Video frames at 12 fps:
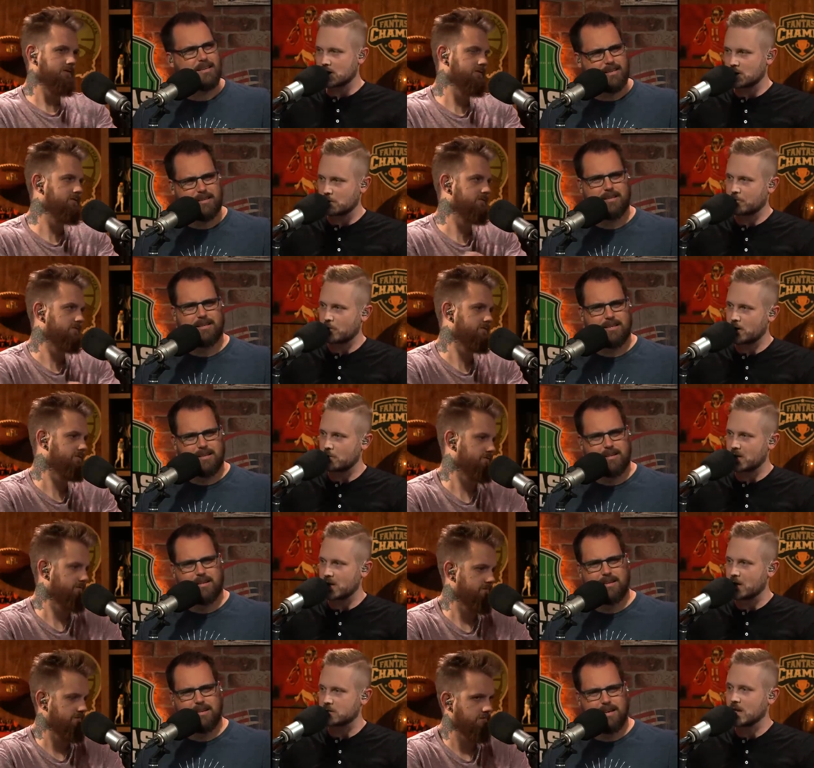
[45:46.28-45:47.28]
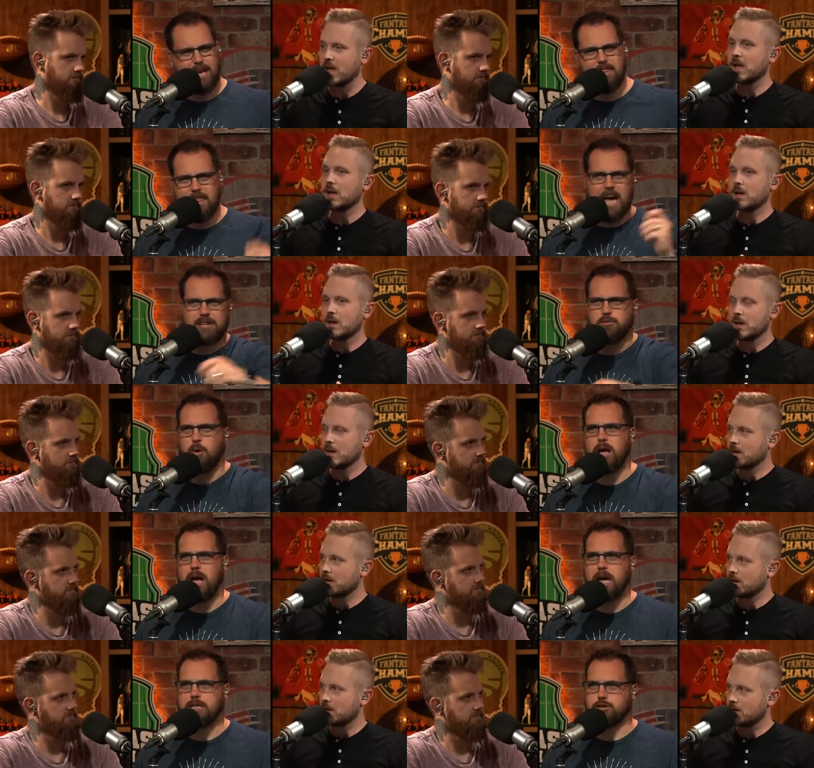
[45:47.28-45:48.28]
Speaker 1: Kittle before anybody else, and that's
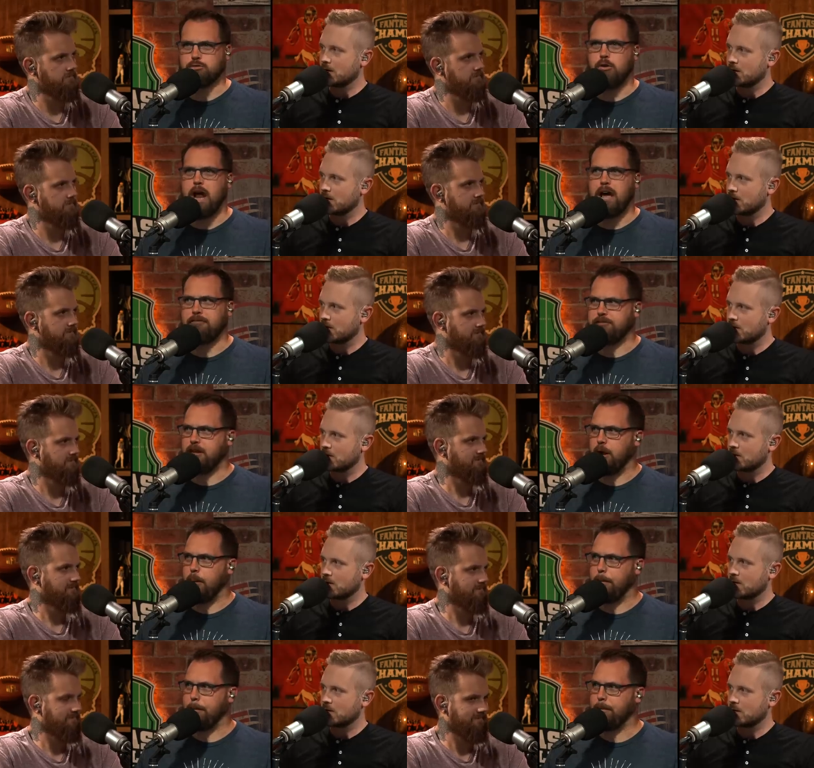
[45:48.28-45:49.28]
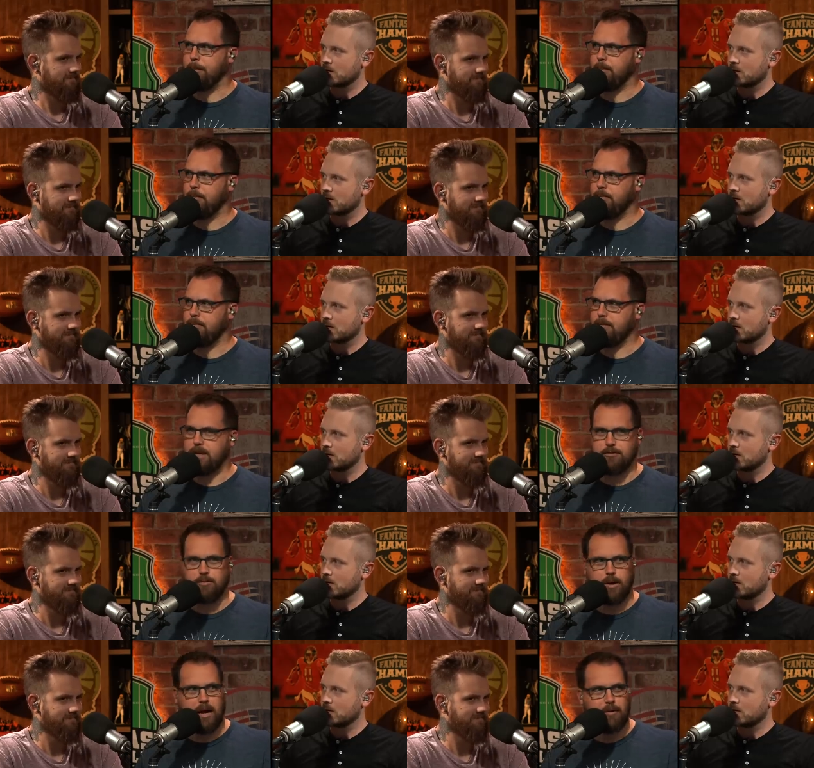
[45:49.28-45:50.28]
why I drafted him.
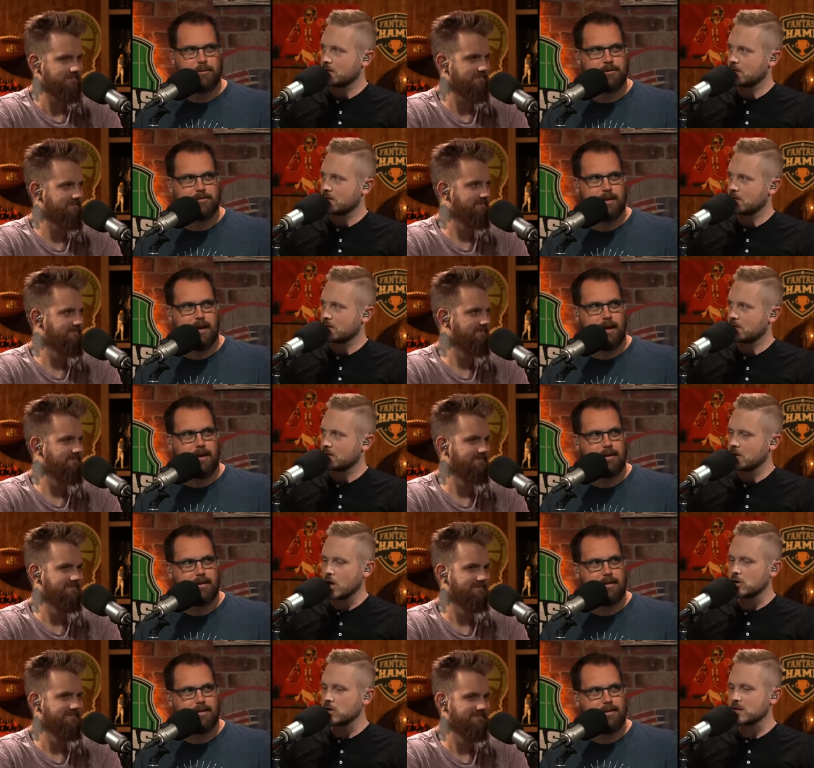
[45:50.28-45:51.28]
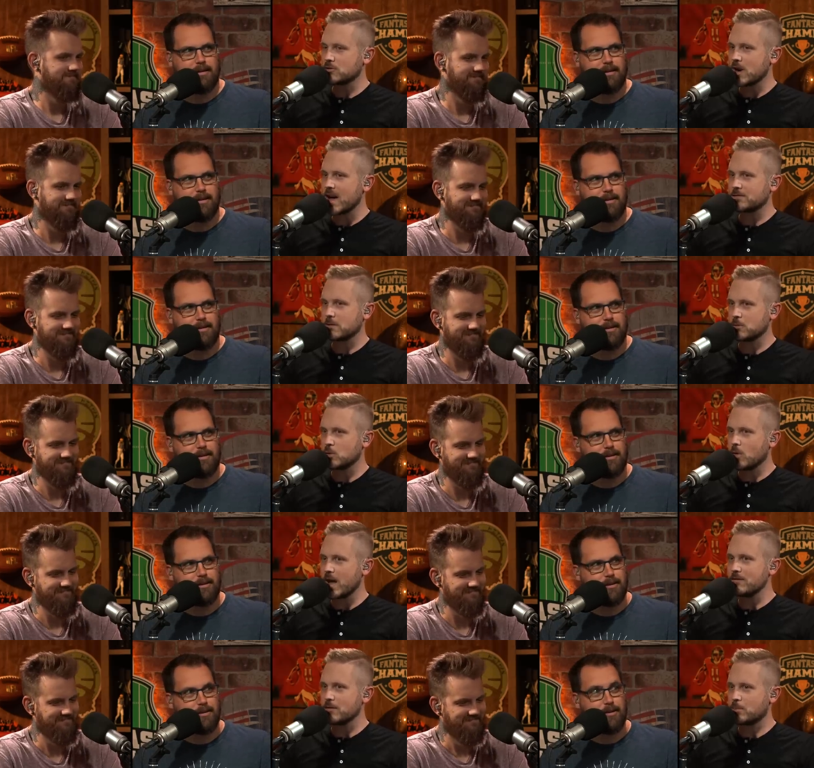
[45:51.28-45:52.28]
Is what I would say. No, you didn't draft him. You
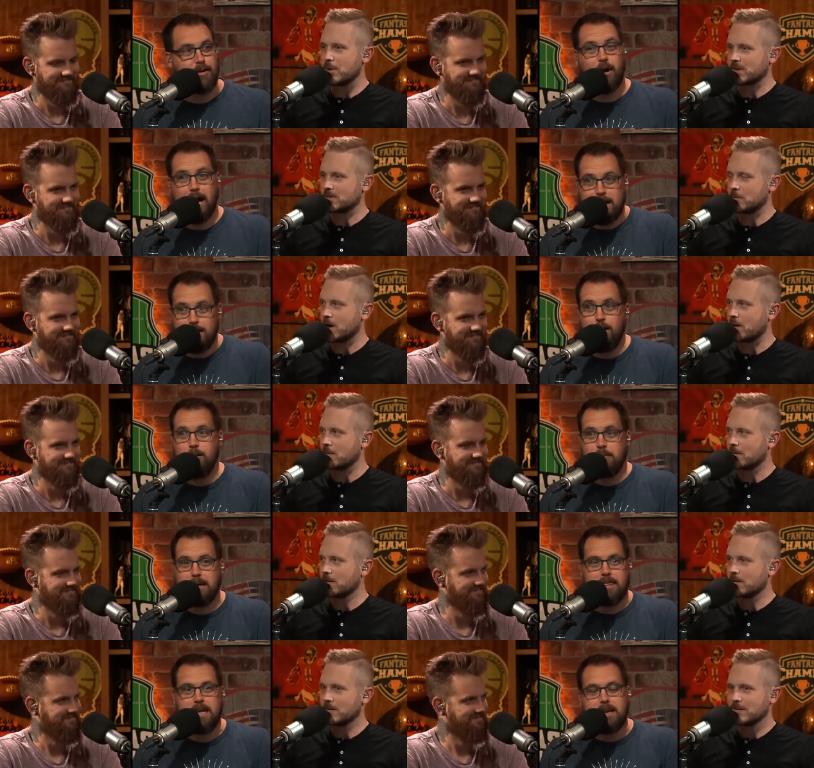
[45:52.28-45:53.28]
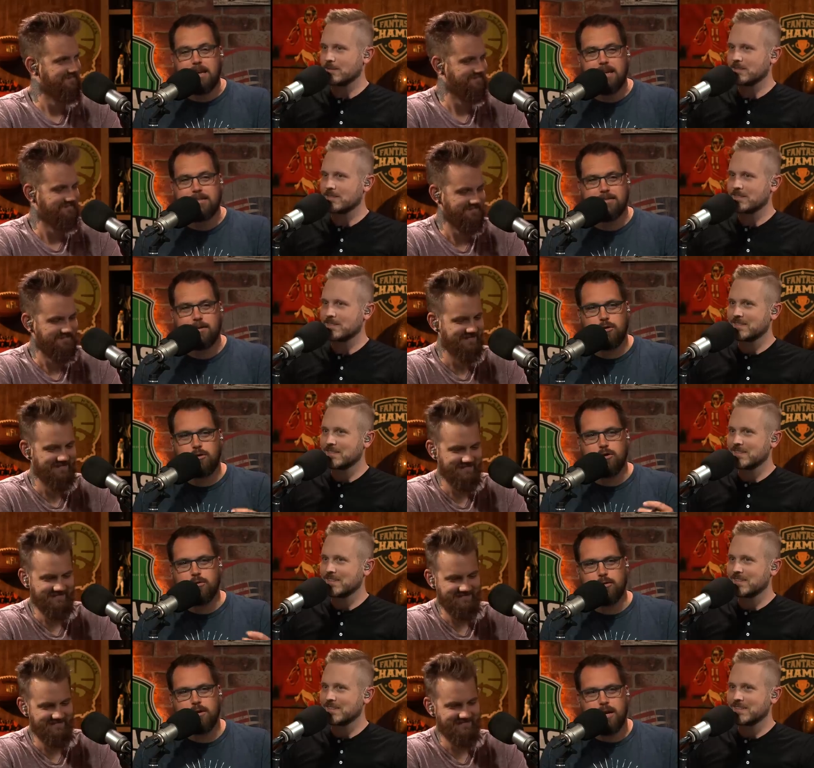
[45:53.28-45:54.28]
waiver picked no, I him. I know, but then it's
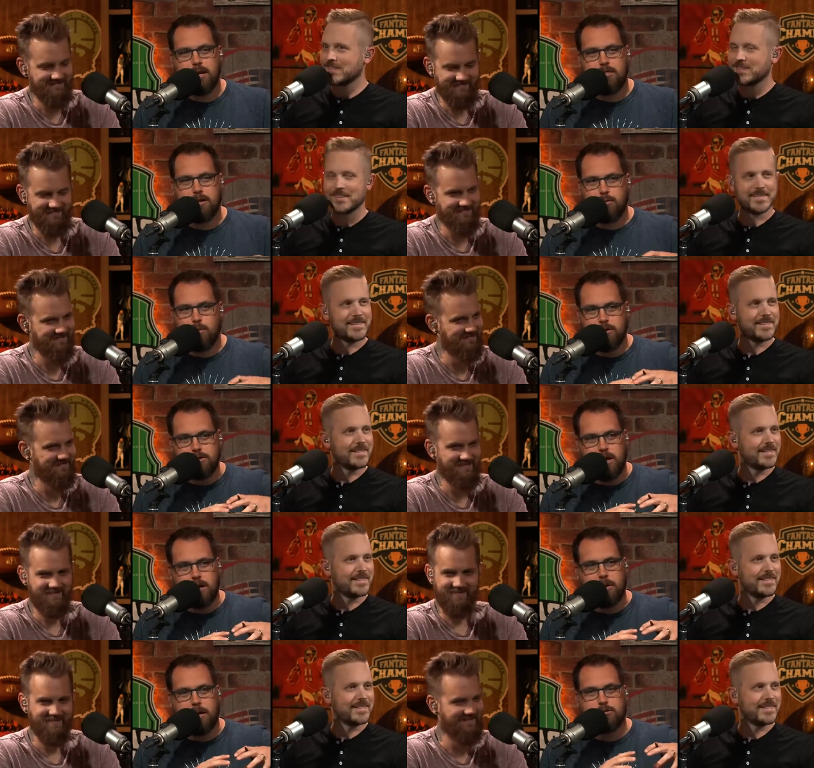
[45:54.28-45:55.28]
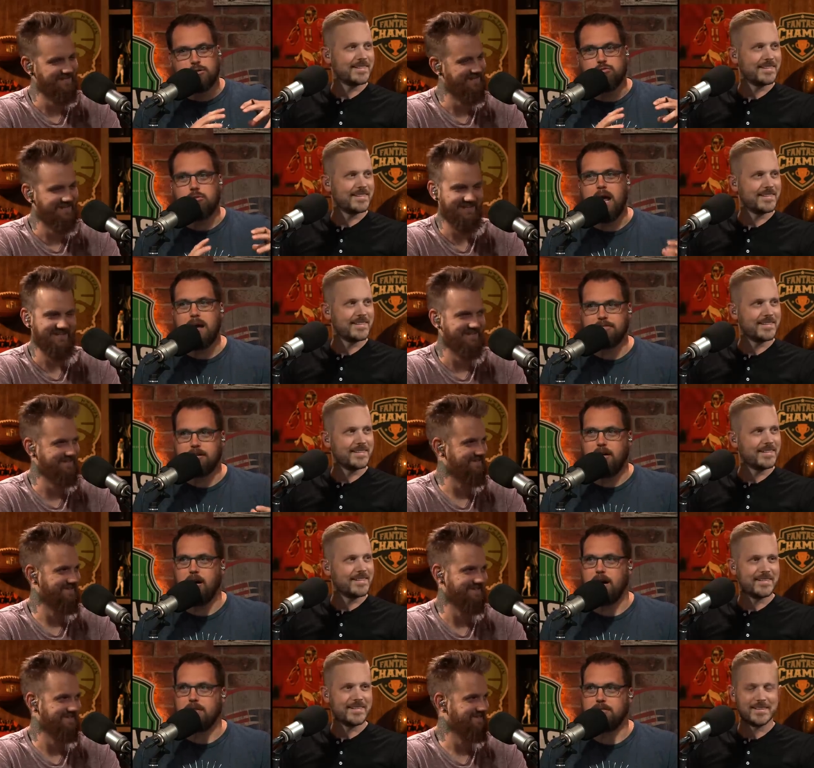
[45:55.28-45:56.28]
you're the, we're talking about draft
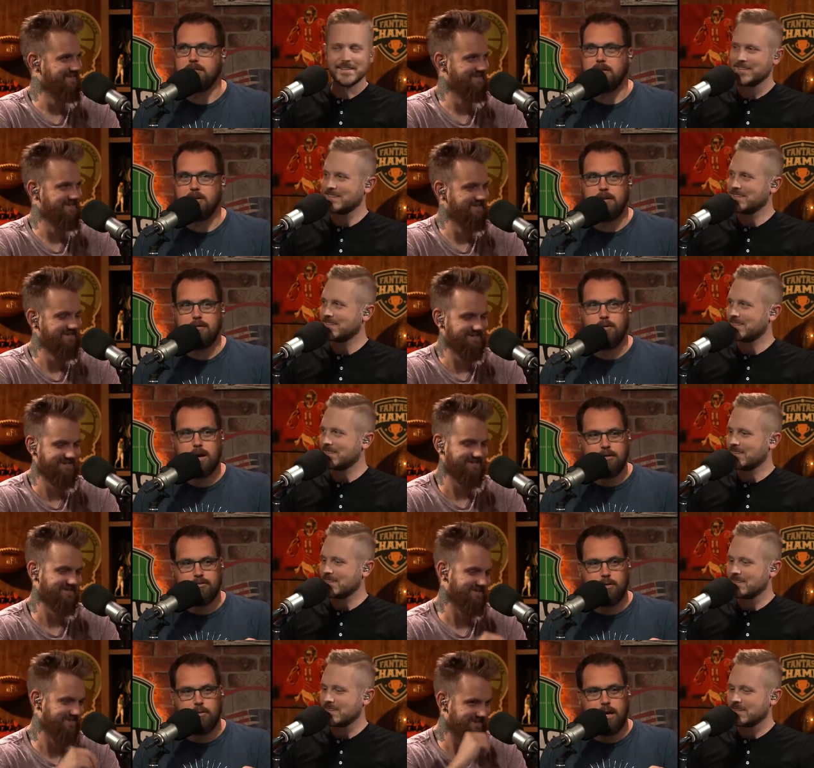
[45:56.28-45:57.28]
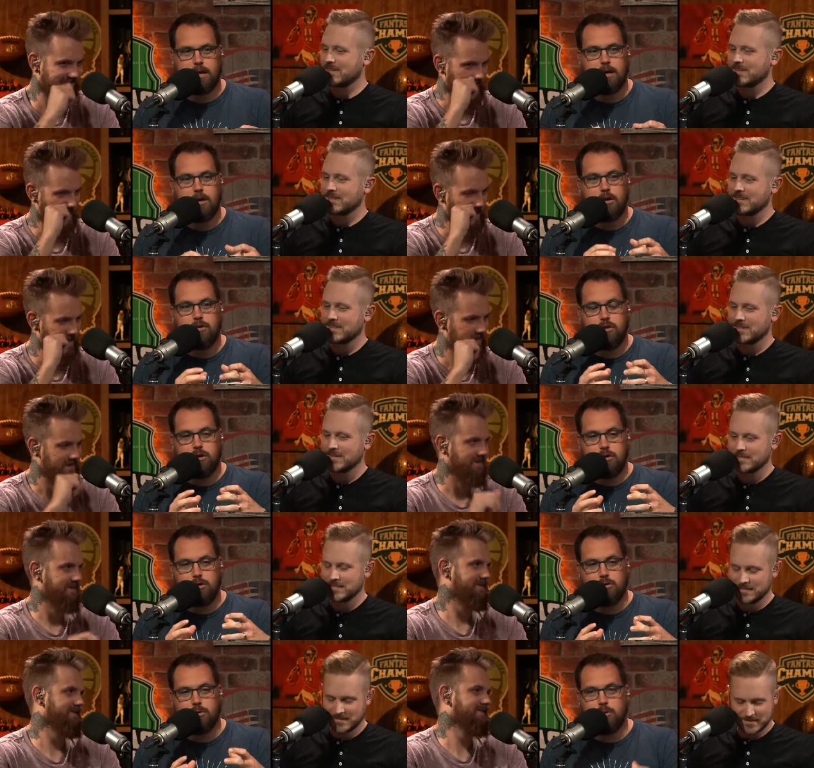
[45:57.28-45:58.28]
cost, right? So like the
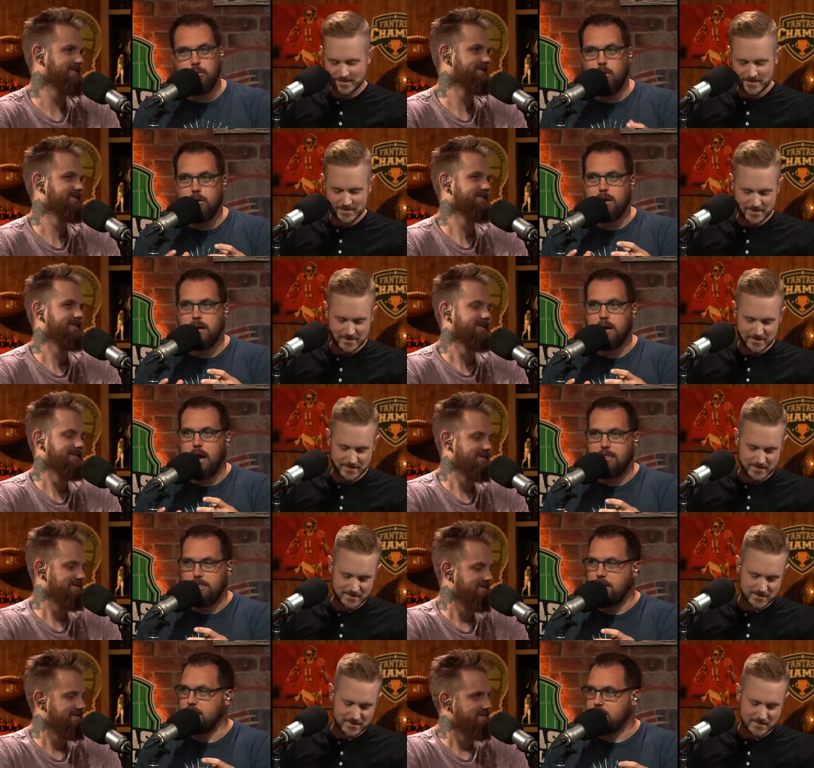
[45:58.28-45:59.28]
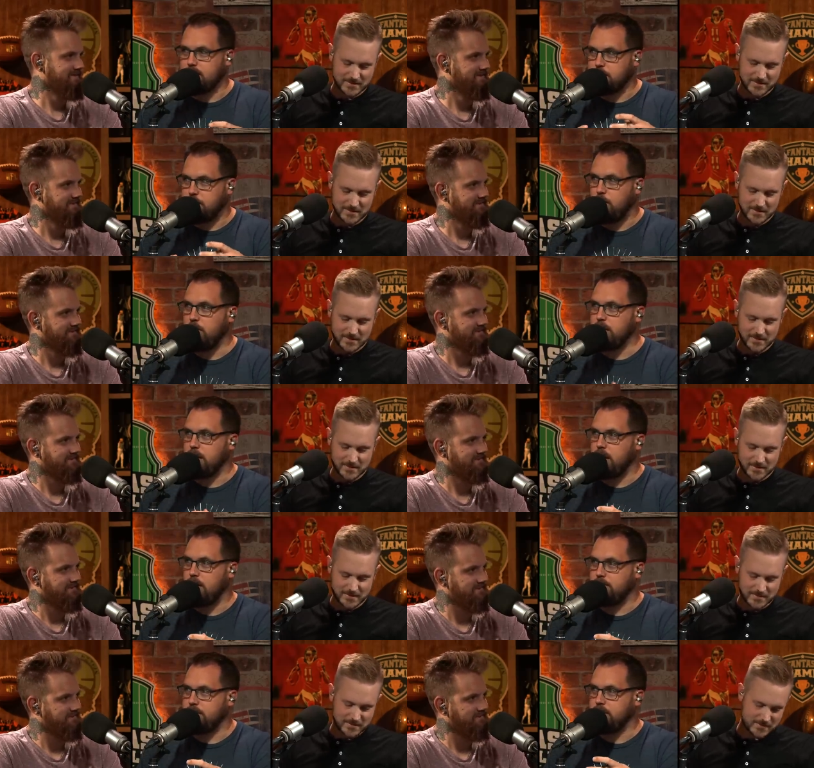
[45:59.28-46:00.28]
you're rewarding. I think that the point of